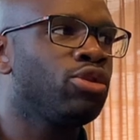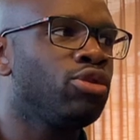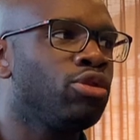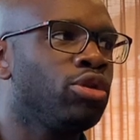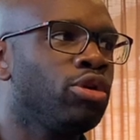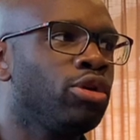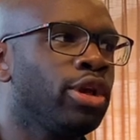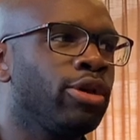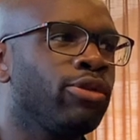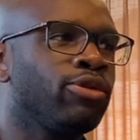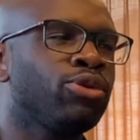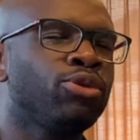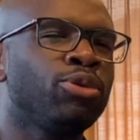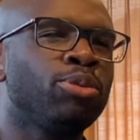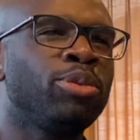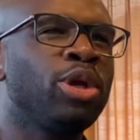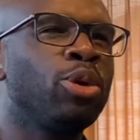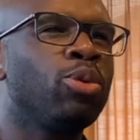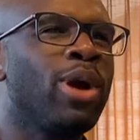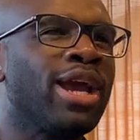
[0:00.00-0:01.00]
to looking to
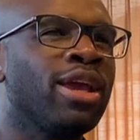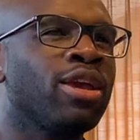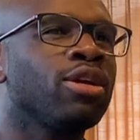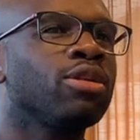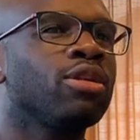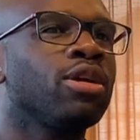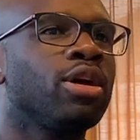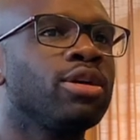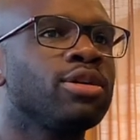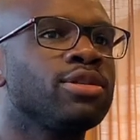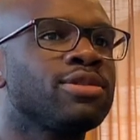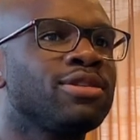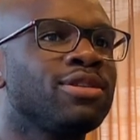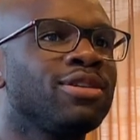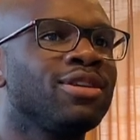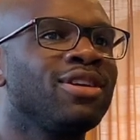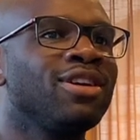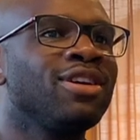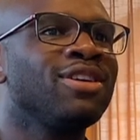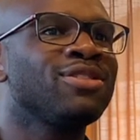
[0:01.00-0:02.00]
be recognized.
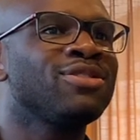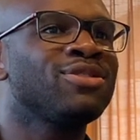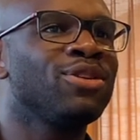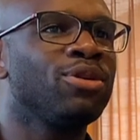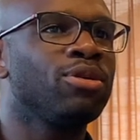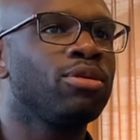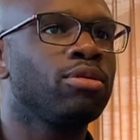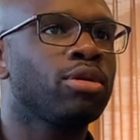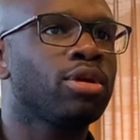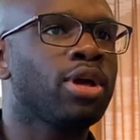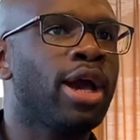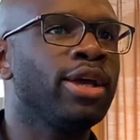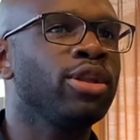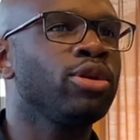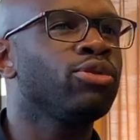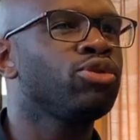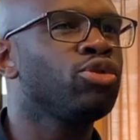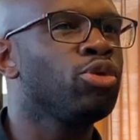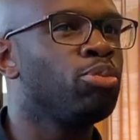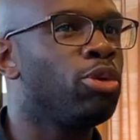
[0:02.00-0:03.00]
So kind
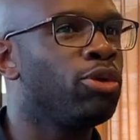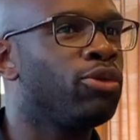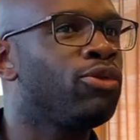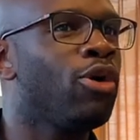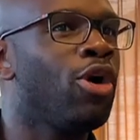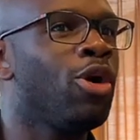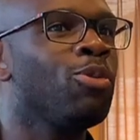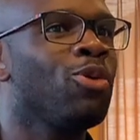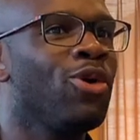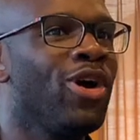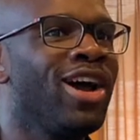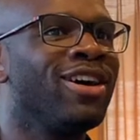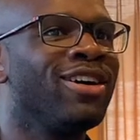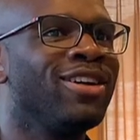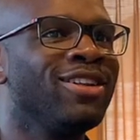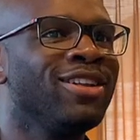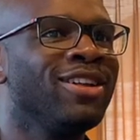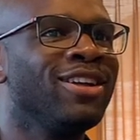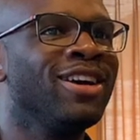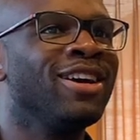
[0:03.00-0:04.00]
of to perform
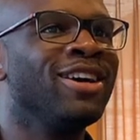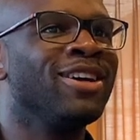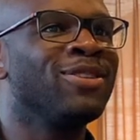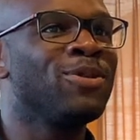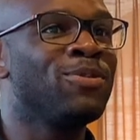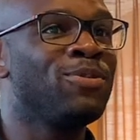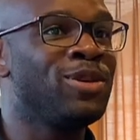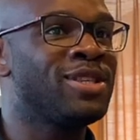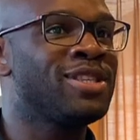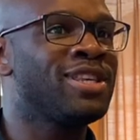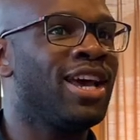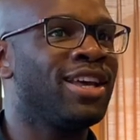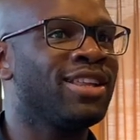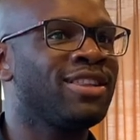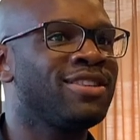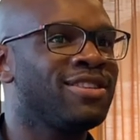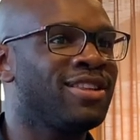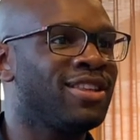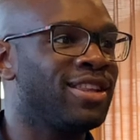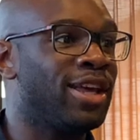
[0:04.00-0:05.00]
well, to be said
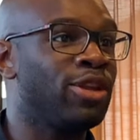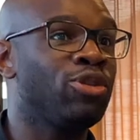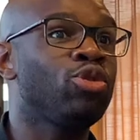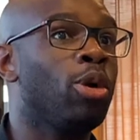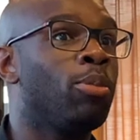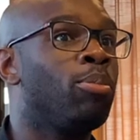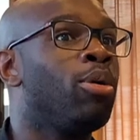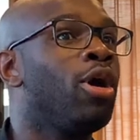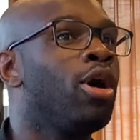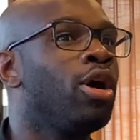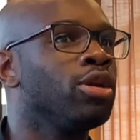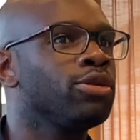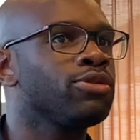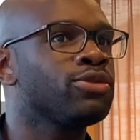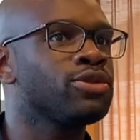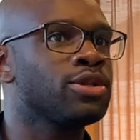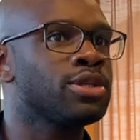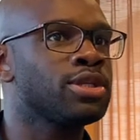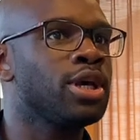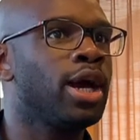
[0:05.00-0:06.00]
that you're part of
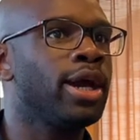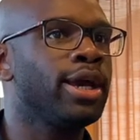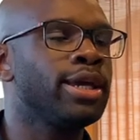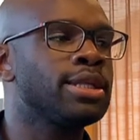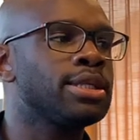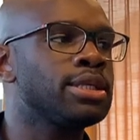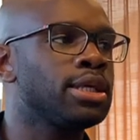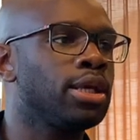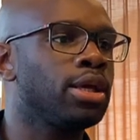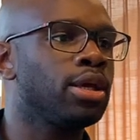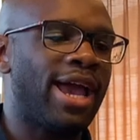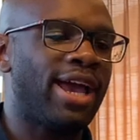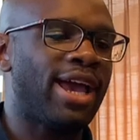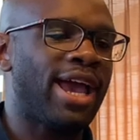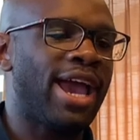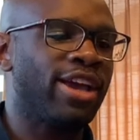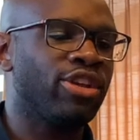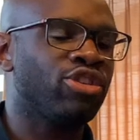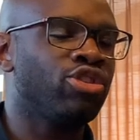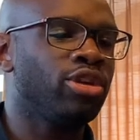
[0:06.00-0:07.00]
society.
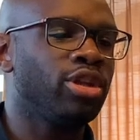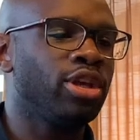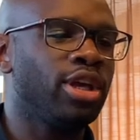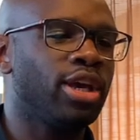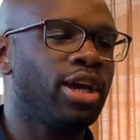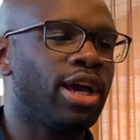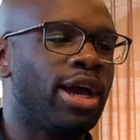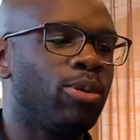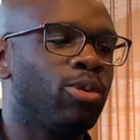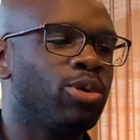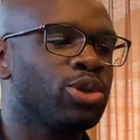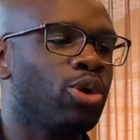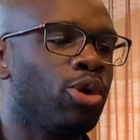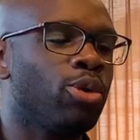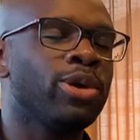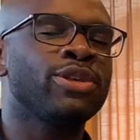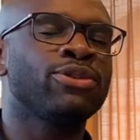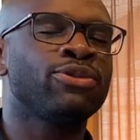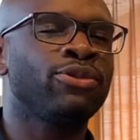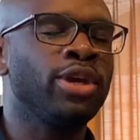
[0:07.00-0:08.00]
Actually, I was
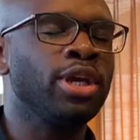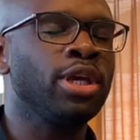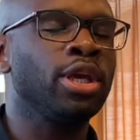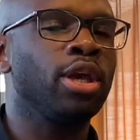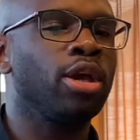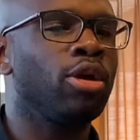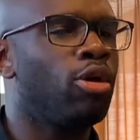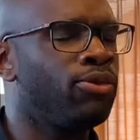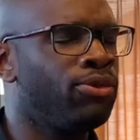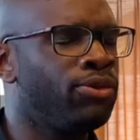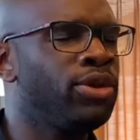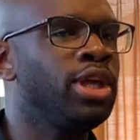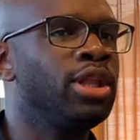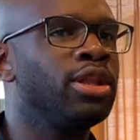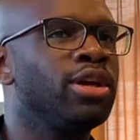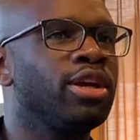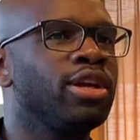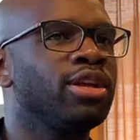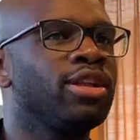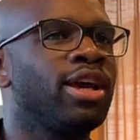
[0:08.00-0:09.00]
always thinking or
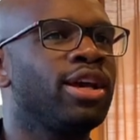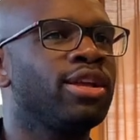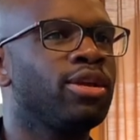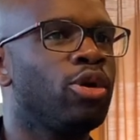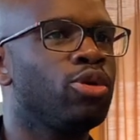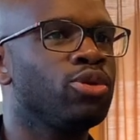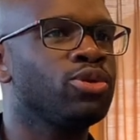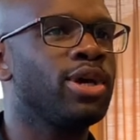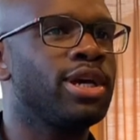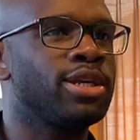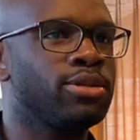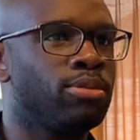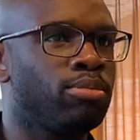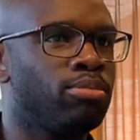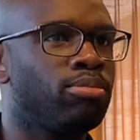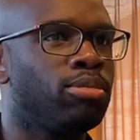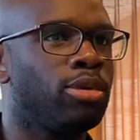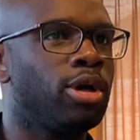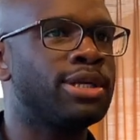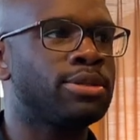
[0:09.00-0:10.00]
feeling that also as a,
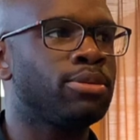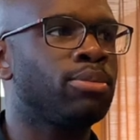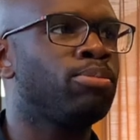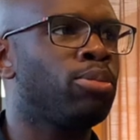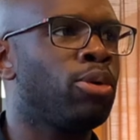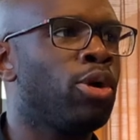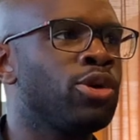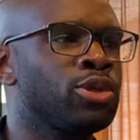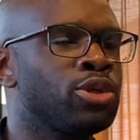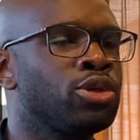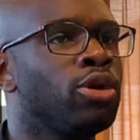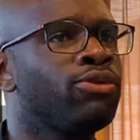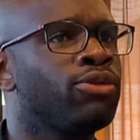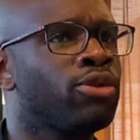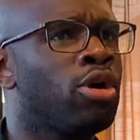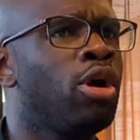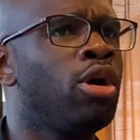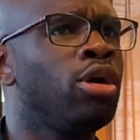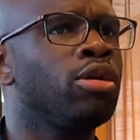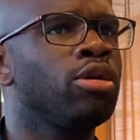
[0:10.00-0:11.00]
as a person of
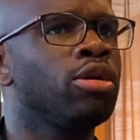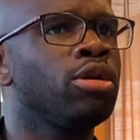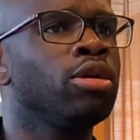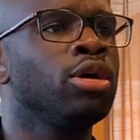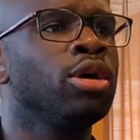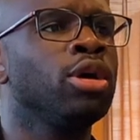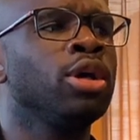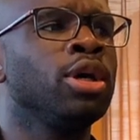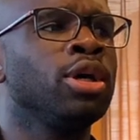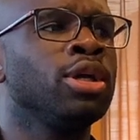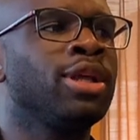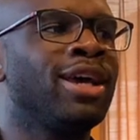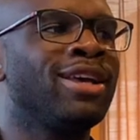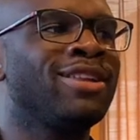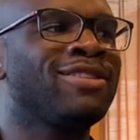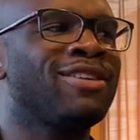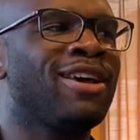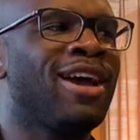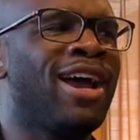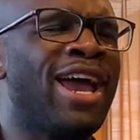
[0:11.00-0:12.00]
color,
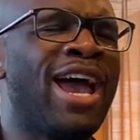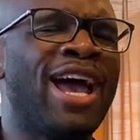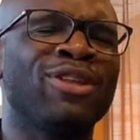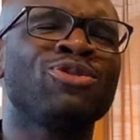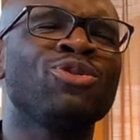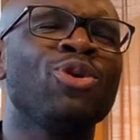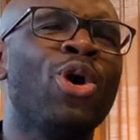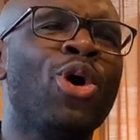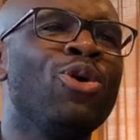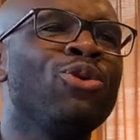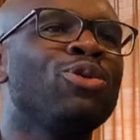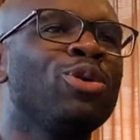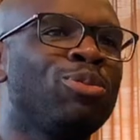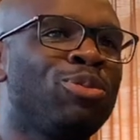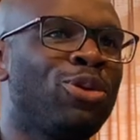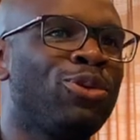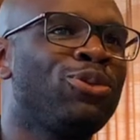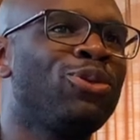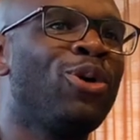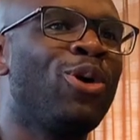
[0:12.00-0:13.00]
that I had to
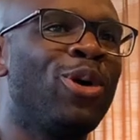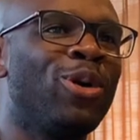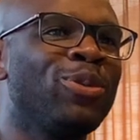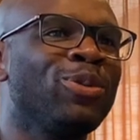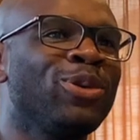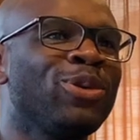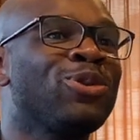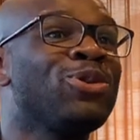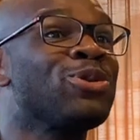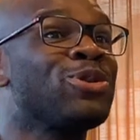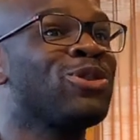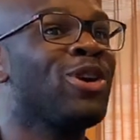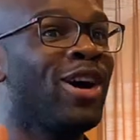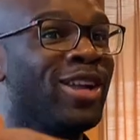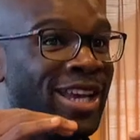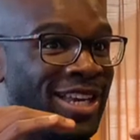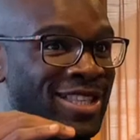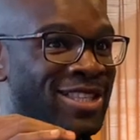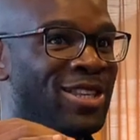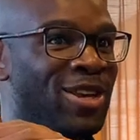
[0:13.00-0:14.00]
overperform to start
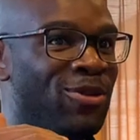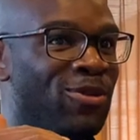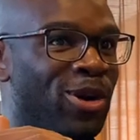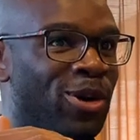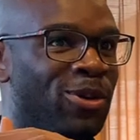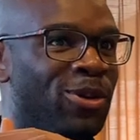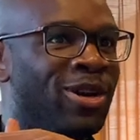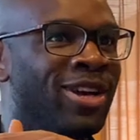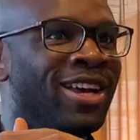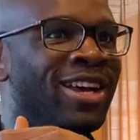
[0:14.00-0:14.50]
at zero.